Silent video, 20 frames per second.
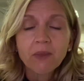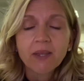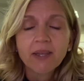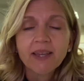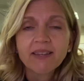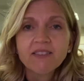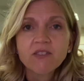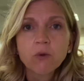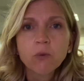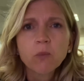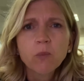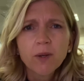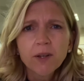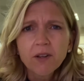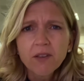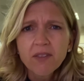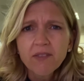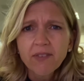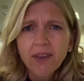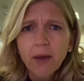Okay, so what
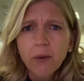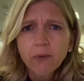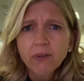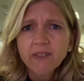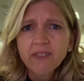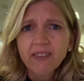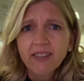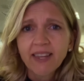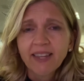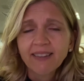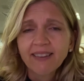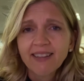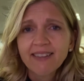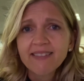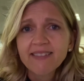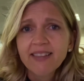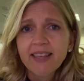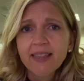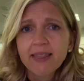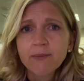are the vowels again?
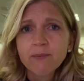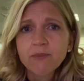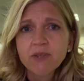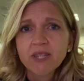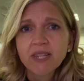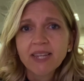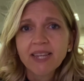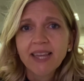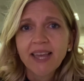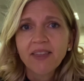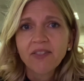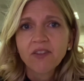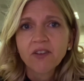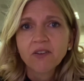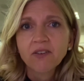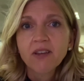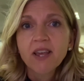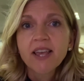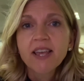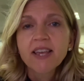Let's say them together